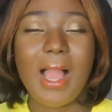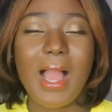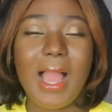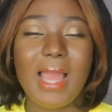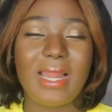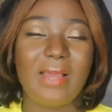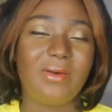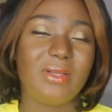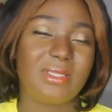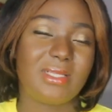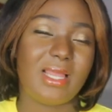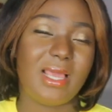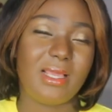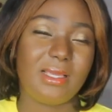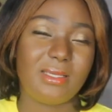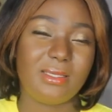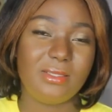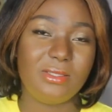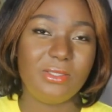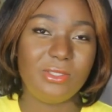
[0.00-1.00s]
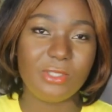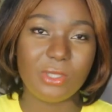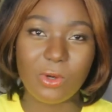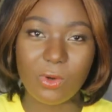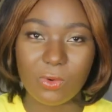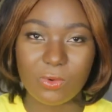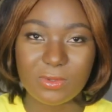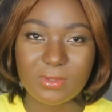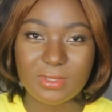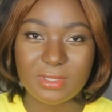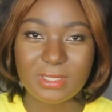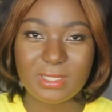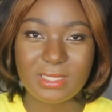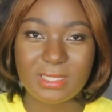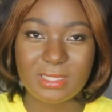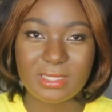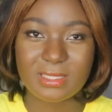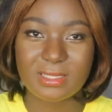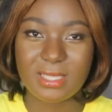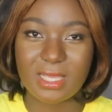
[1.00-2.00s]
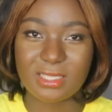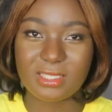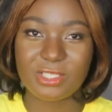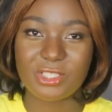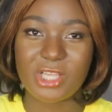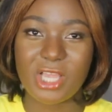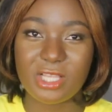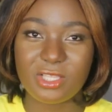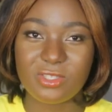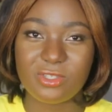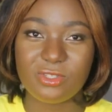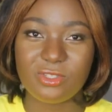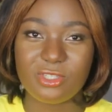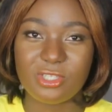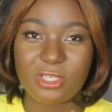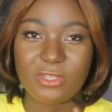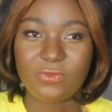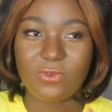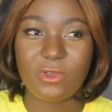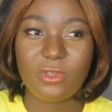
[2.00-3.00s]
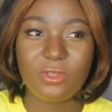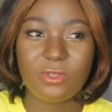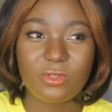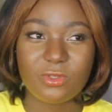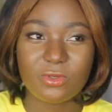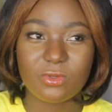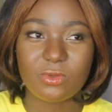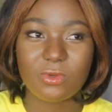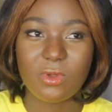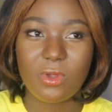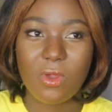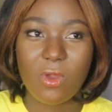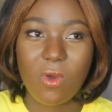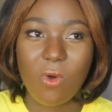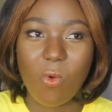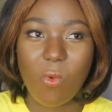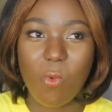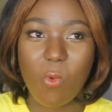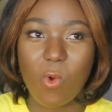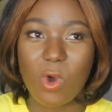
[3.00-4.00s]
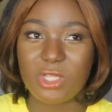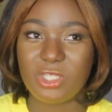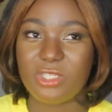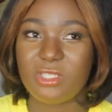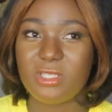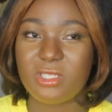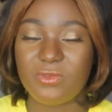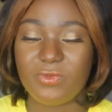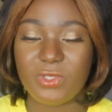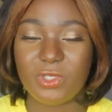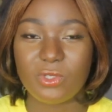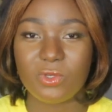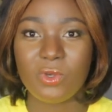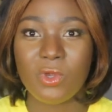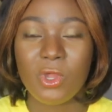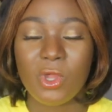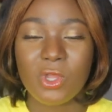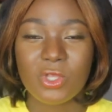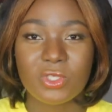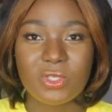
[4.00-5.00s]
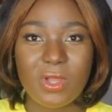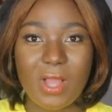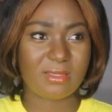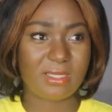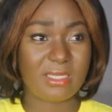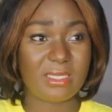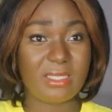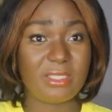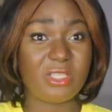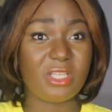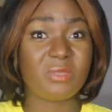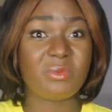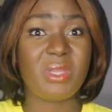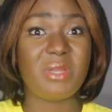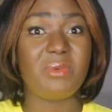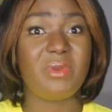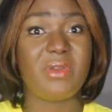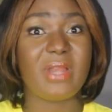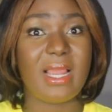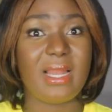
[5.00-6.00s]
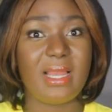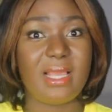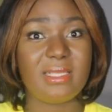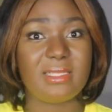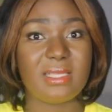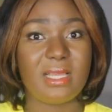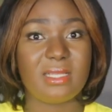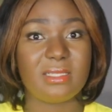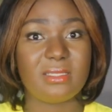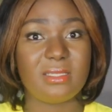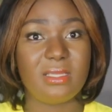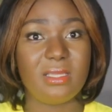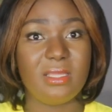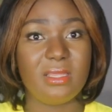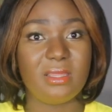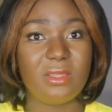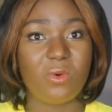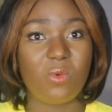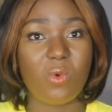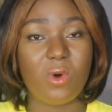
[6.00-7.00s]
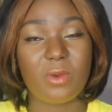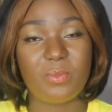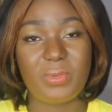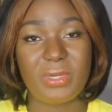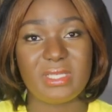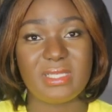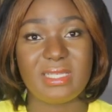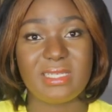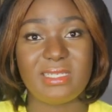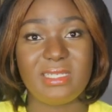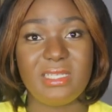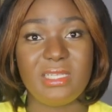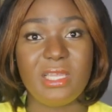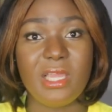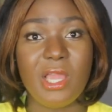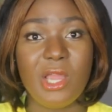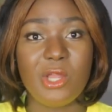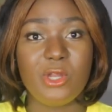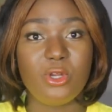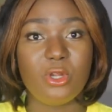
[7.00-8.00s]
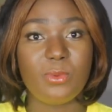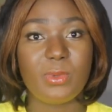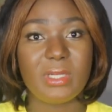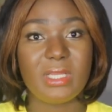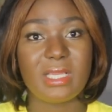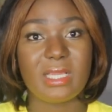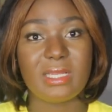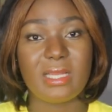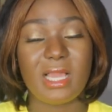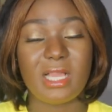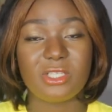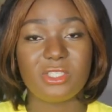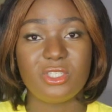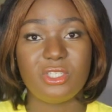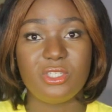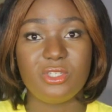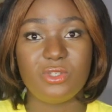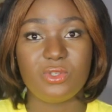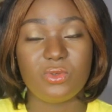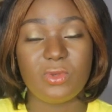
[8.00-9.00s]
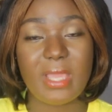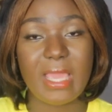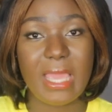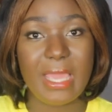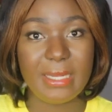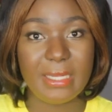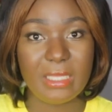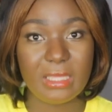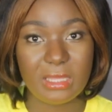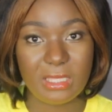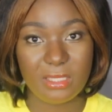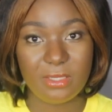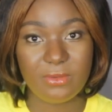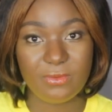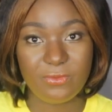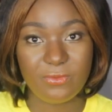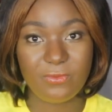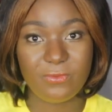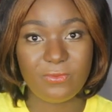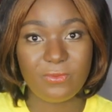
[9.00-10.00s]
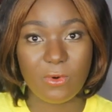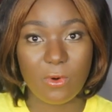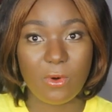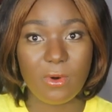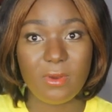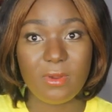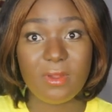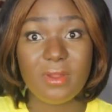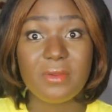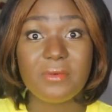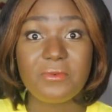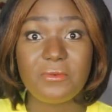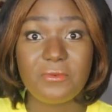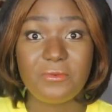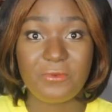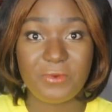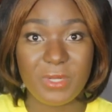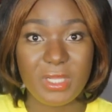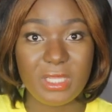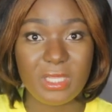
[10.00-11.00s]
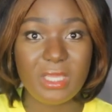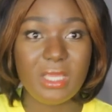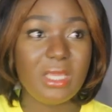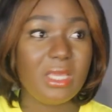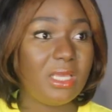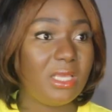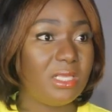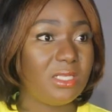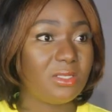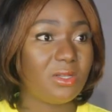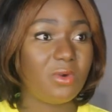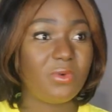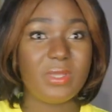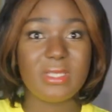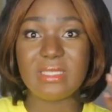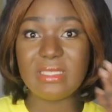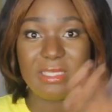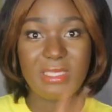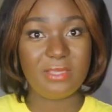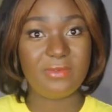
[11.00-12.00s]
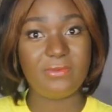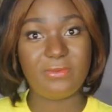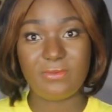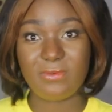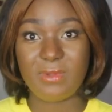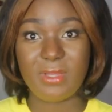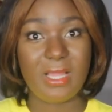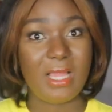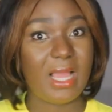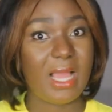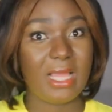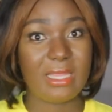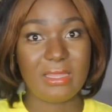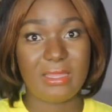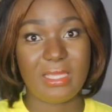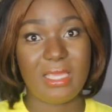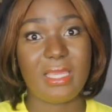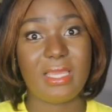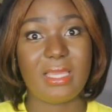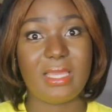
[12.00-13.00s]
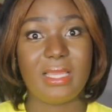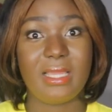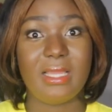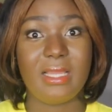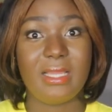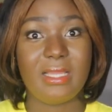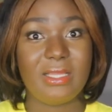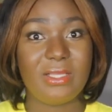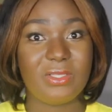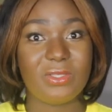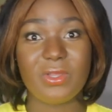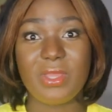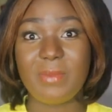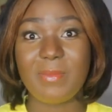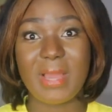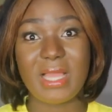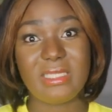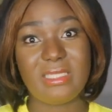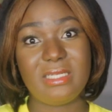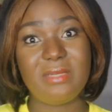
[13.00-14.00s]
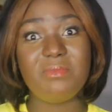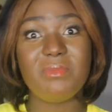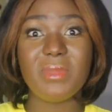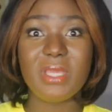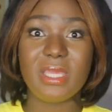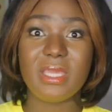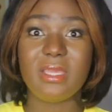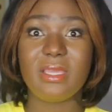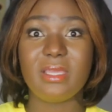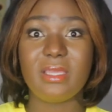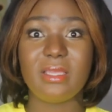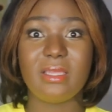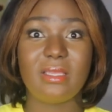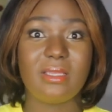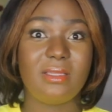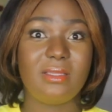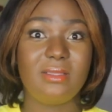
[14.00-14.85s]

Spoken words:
And I was like, yo, sex chat you just for you to watch this video. So they just made me realize that in the world presently, nobody can actually do anything for free. It's always give and take. So imagine me,